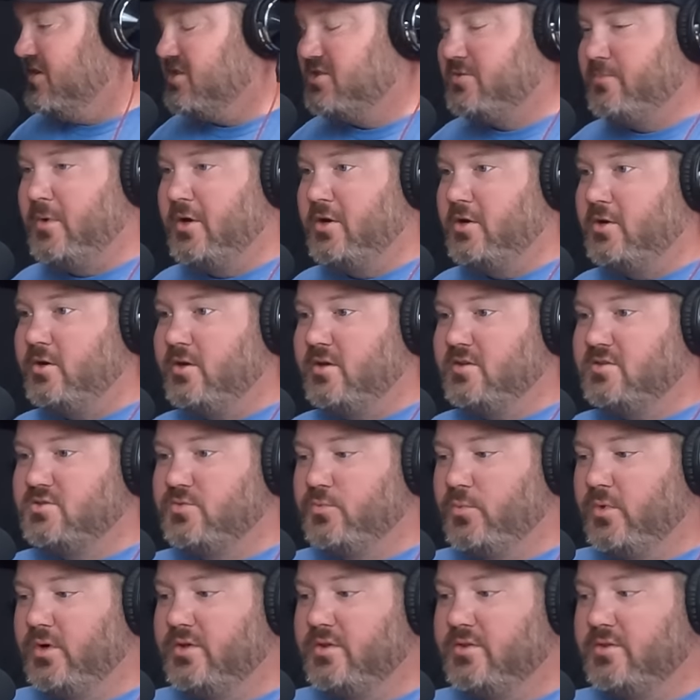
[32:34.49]

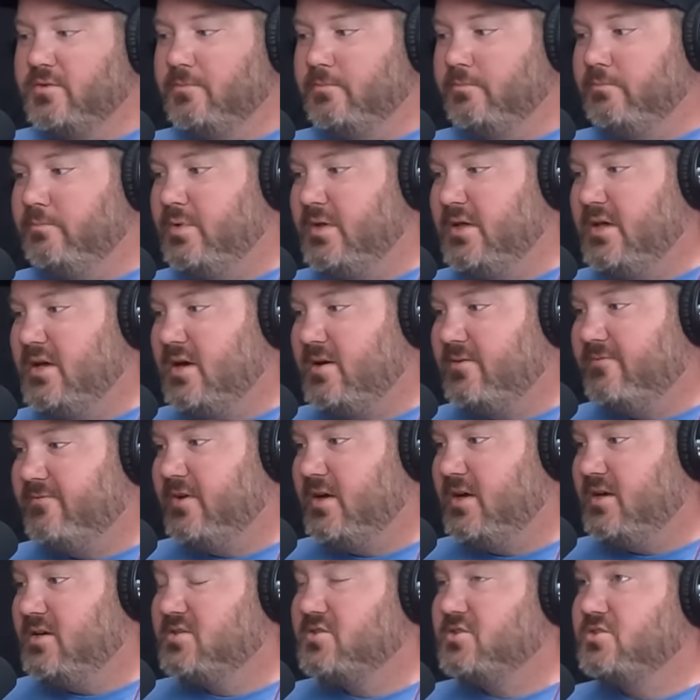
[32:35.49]
experience with
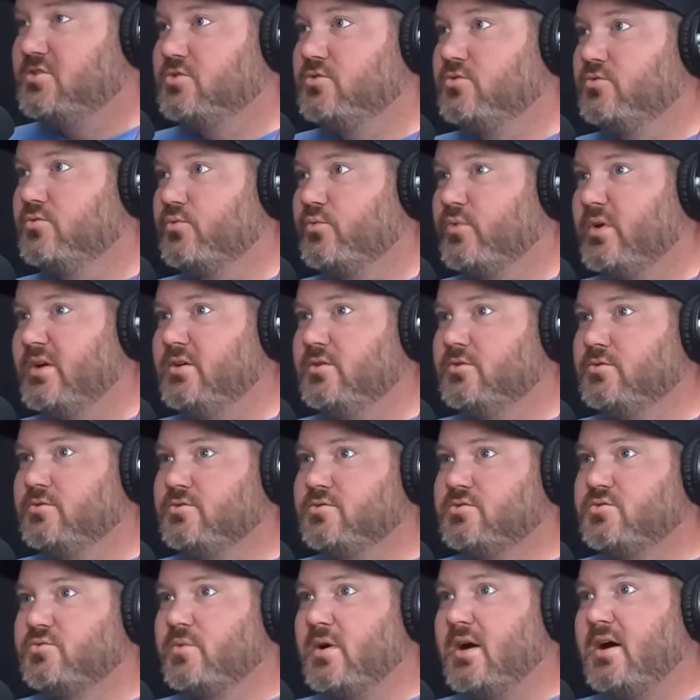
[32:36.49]
BFS
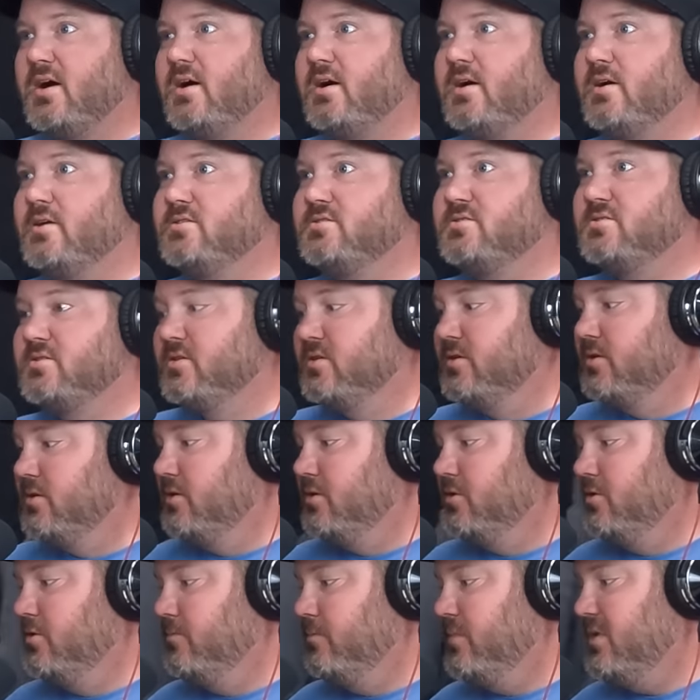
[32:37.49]
reels, rods,
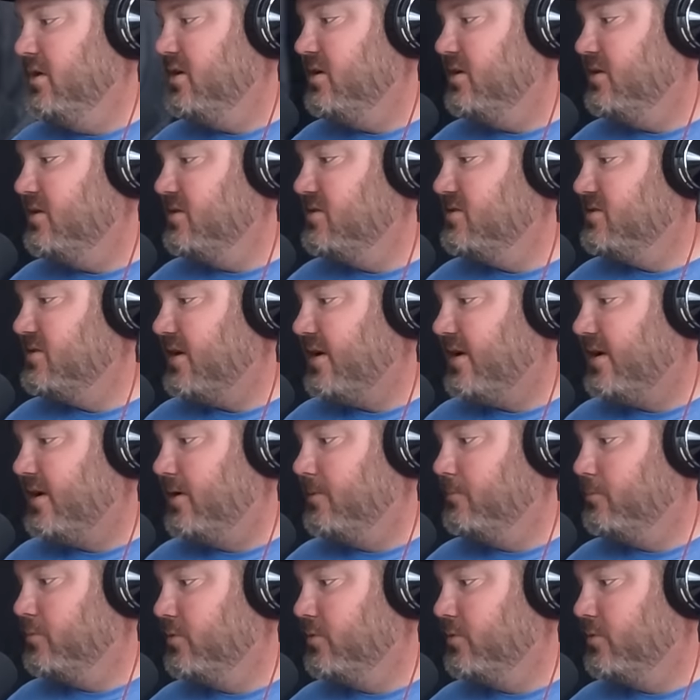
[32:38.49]
because I